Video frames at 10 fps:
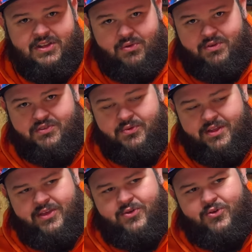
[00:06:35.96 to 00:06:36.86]
What's
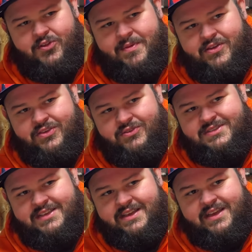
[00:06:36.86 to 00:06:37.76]
really cool about
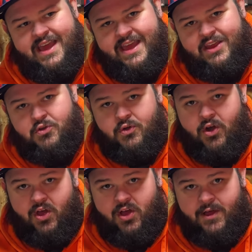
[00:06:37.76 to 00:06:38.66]
using a
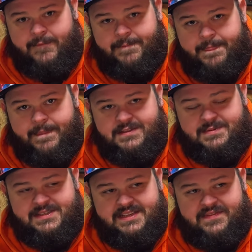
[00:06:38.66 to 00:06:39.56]
Craw
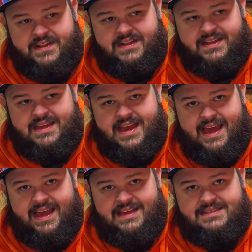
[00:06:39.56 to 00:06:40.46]
specifically
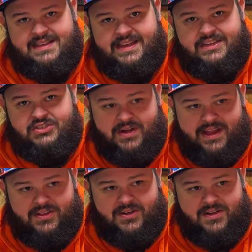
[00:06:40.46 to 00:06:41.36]
as a
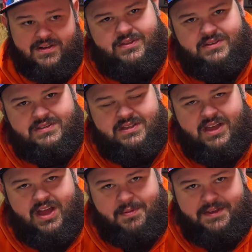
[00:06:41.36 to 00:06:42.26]
trailer, there's a
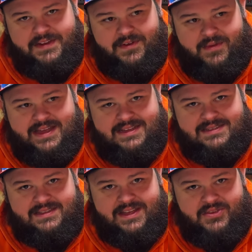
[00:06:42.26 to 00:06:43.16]
couple different
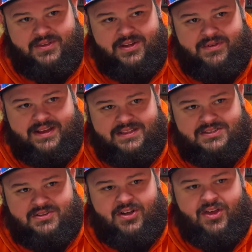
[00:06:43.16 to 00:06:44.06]
ways that you can rig
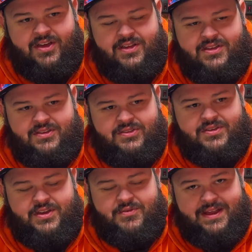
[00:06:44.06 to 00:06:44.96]
this Craw.
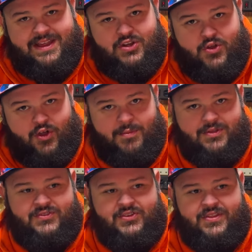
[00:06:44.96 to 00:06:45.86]
You can rig it
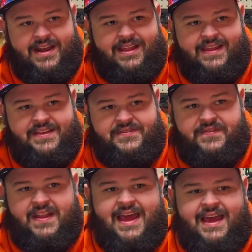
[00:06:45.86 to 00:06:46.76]
normal so that it lays
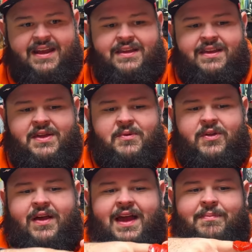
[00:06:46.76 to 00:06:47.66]
flat, and
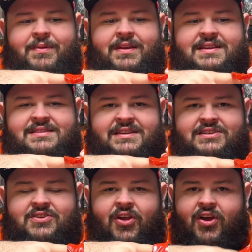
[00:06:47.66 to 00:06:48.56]
what'll happen is
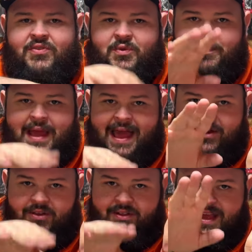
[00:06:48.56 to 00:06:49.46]
these Craws will
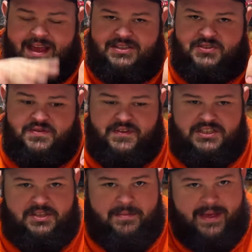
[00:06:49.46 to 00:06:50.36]
paddle as you
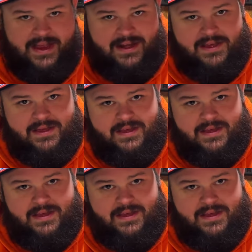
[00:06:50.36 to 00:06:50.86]
fish the bait.